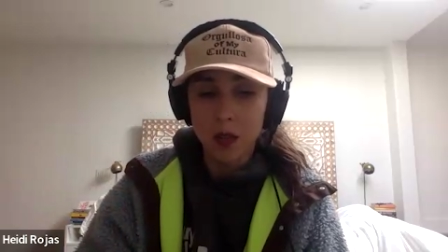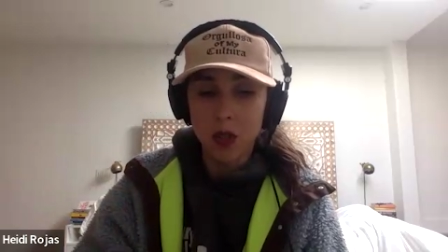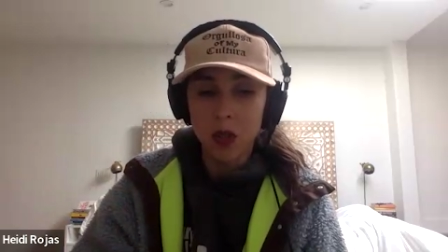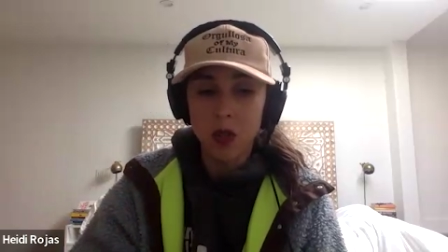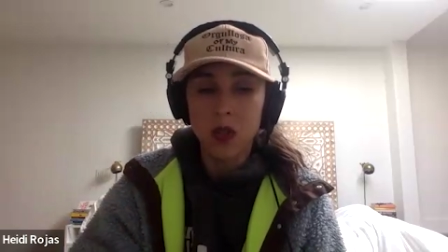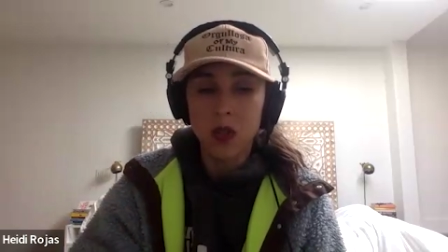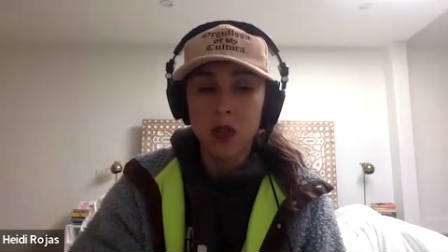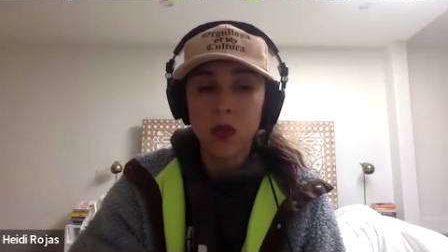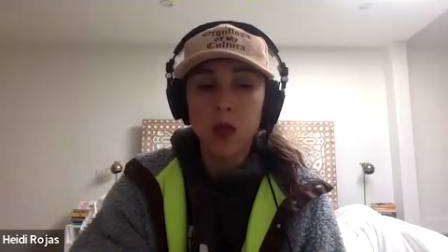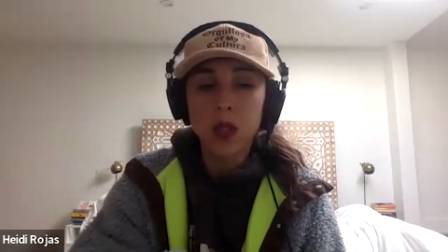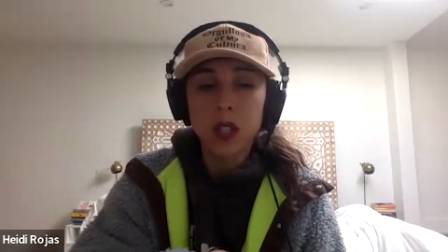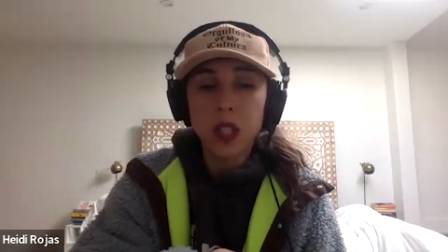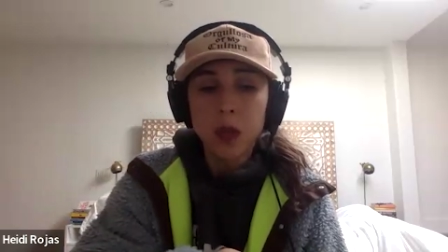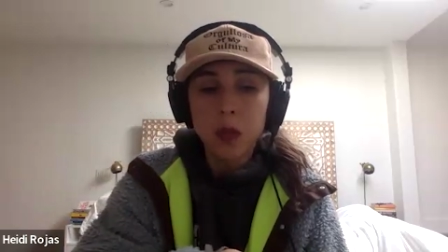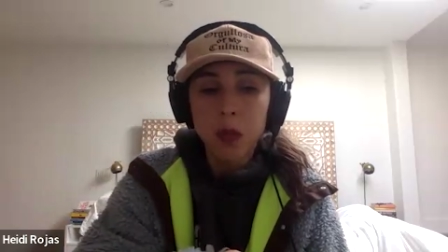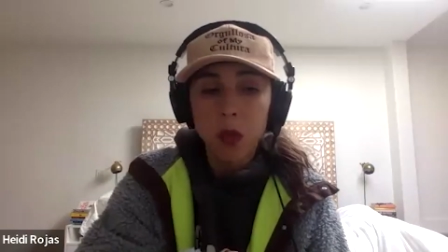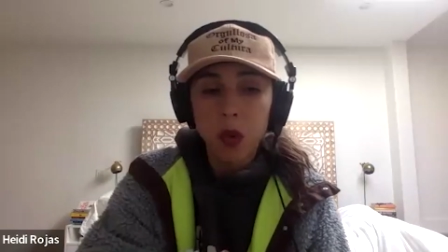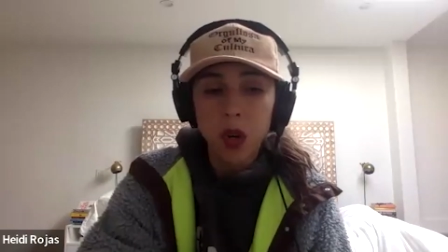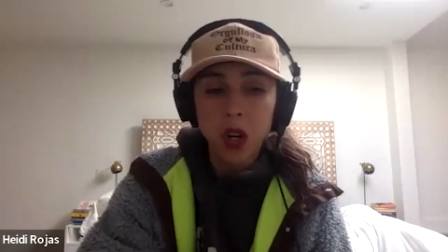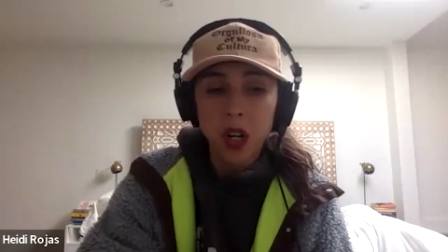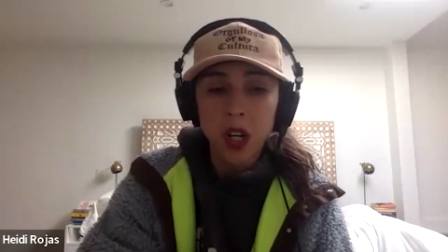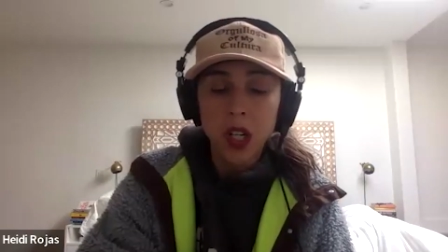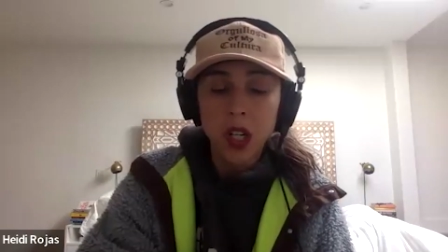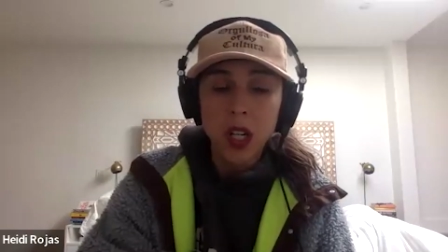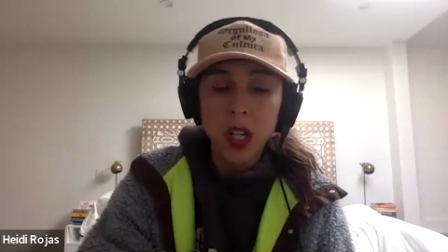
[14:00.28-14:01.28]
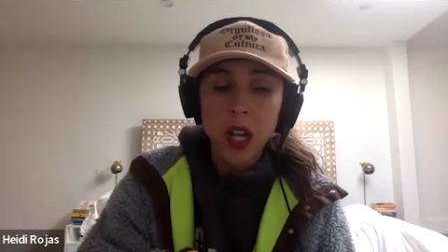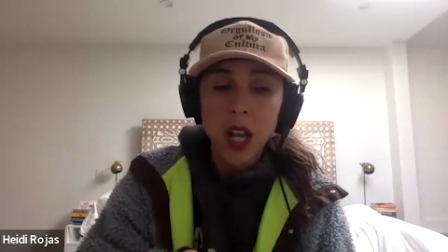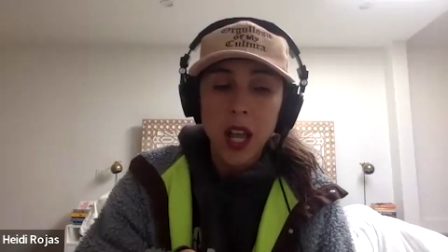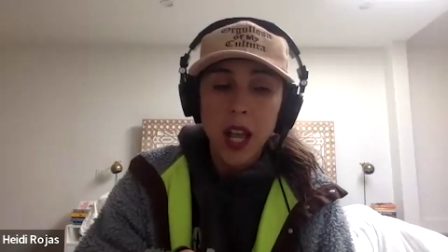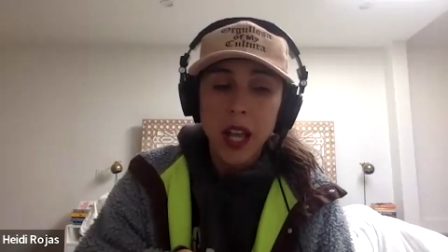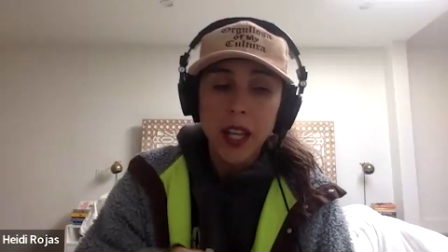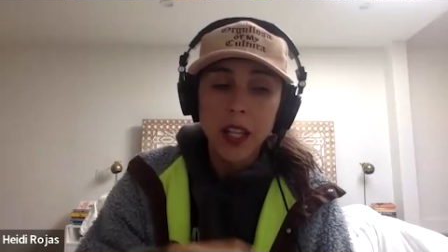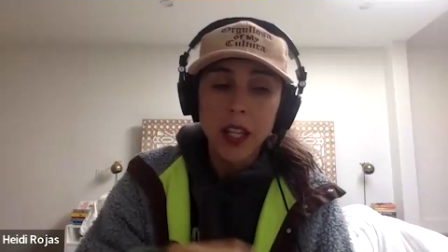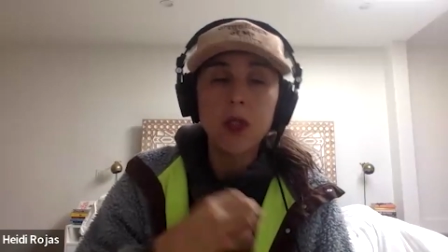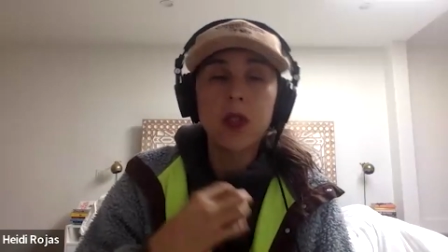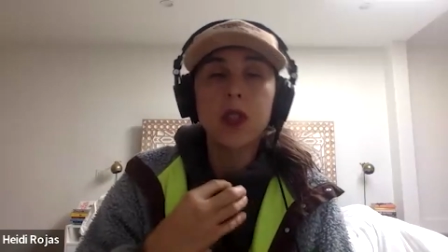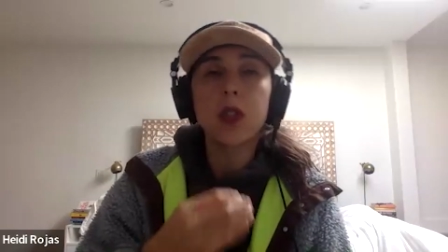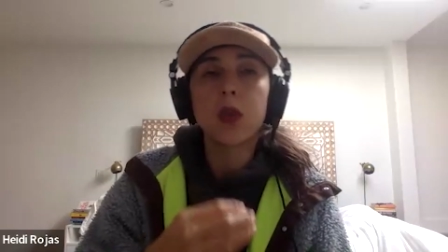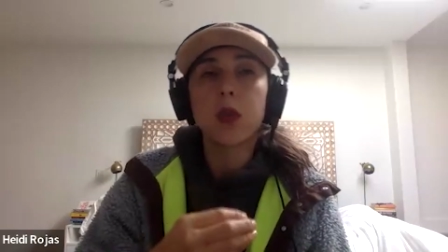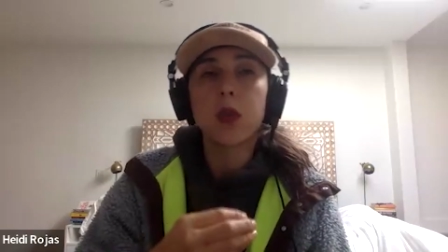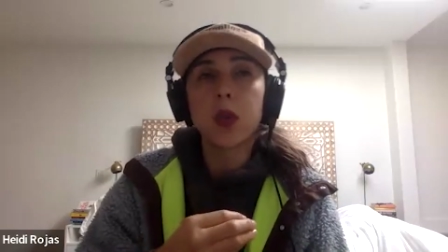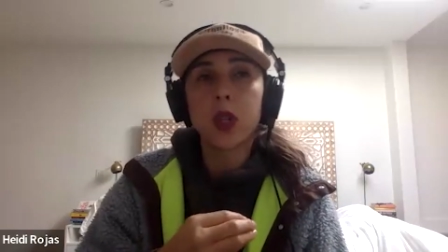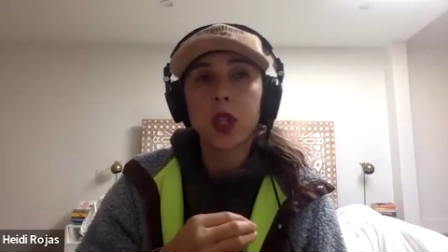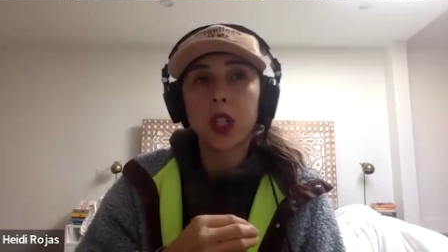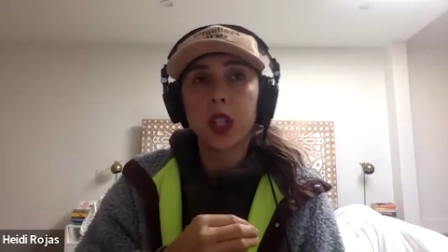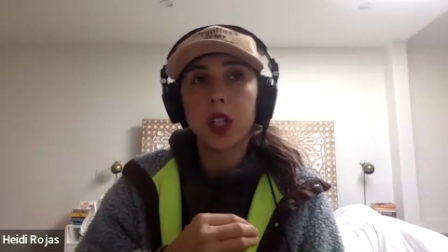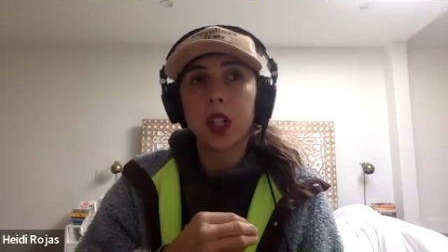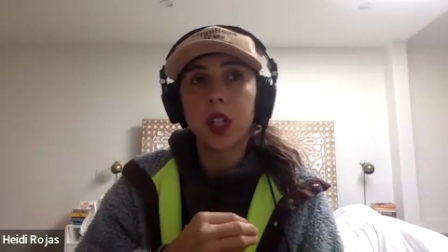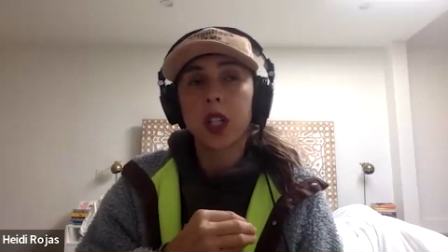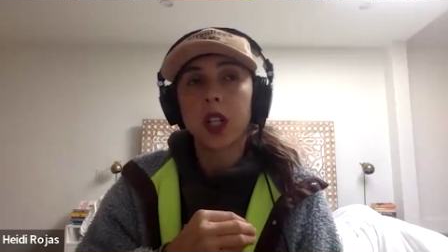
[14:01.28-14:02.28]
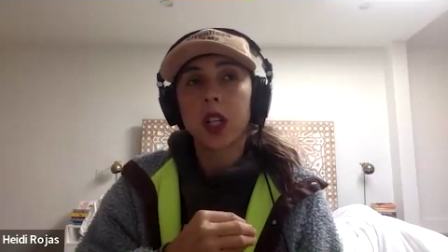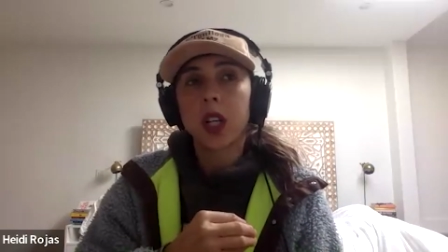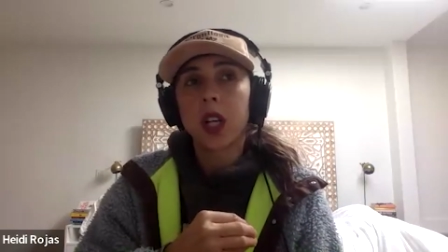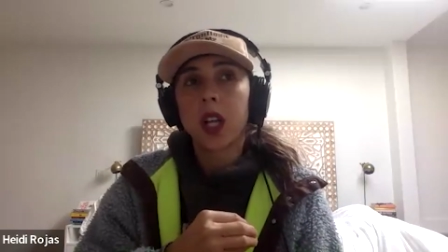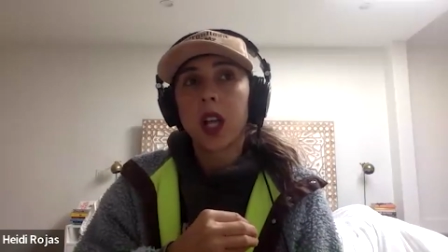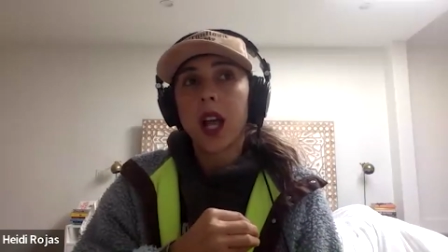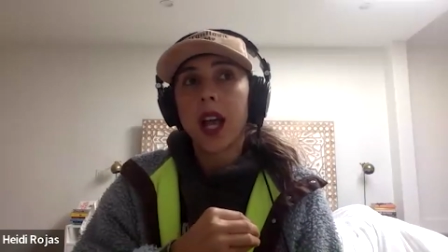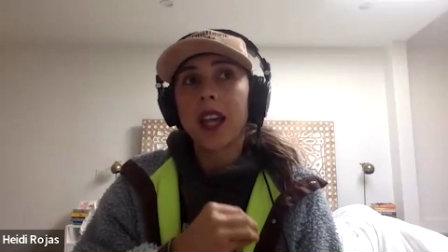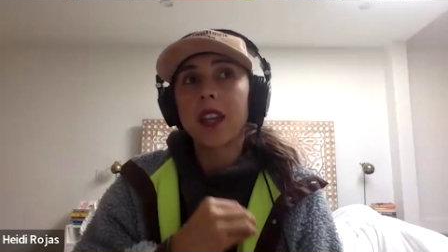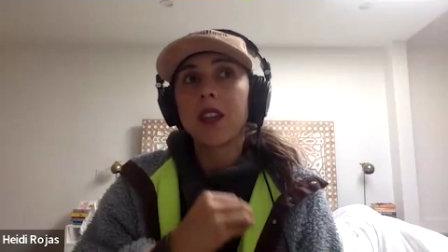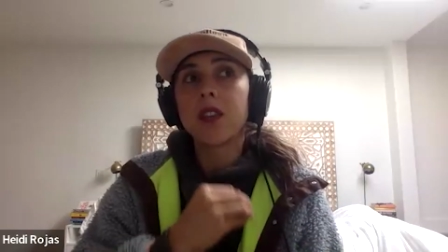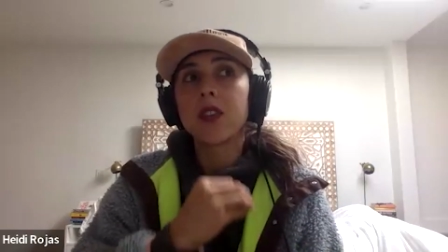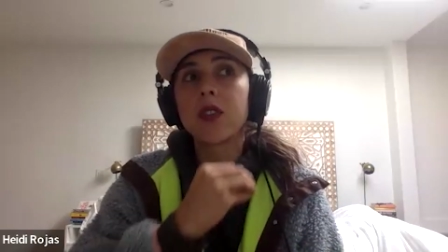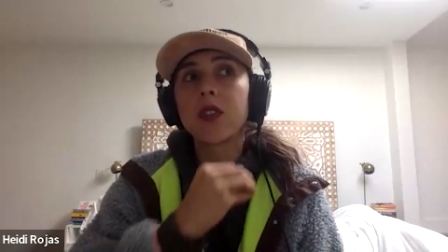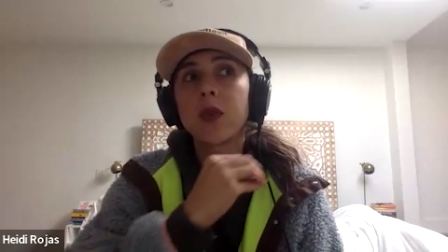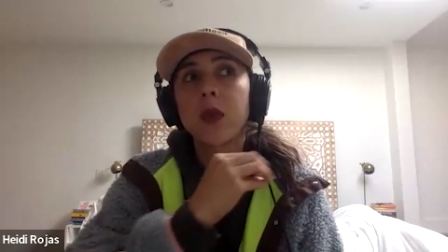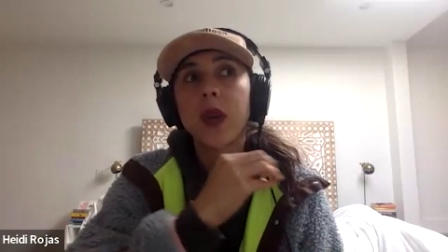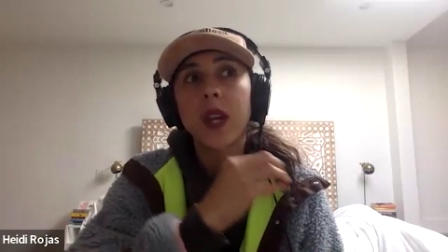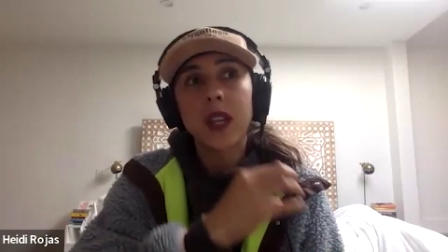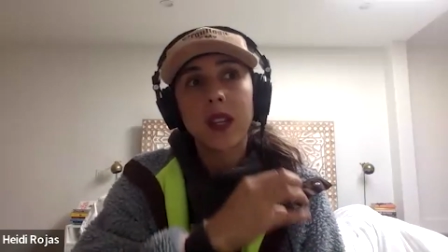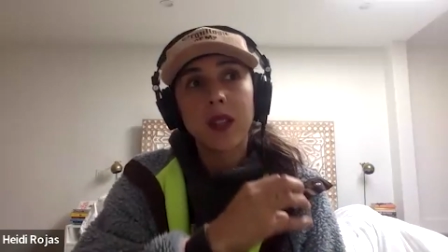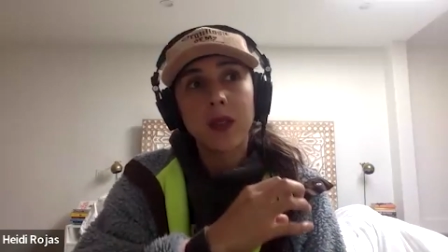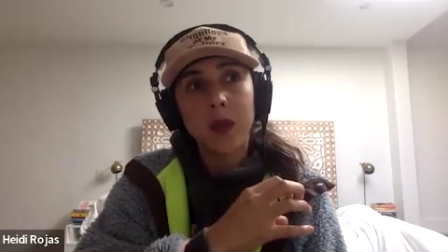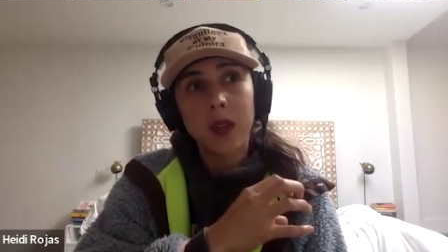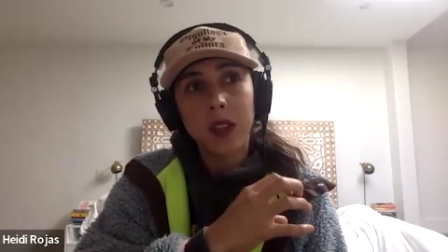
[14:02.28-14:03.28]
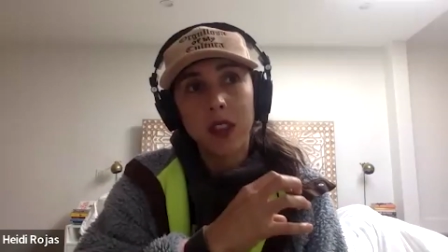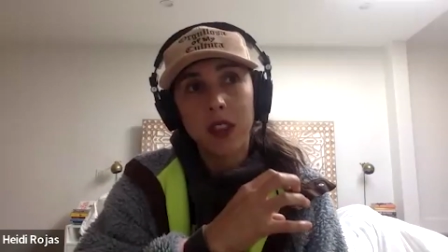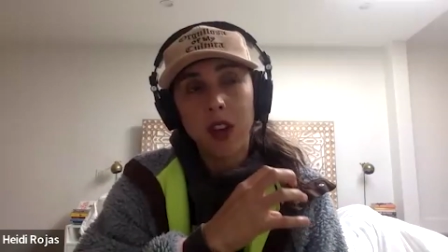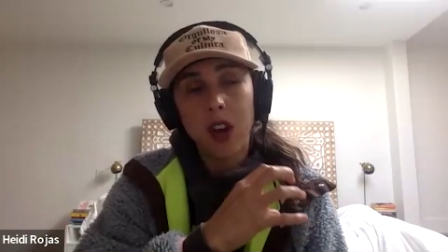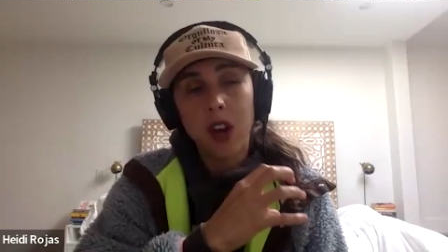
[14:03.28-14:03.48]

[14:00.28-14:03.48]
So it's really more, I used to write with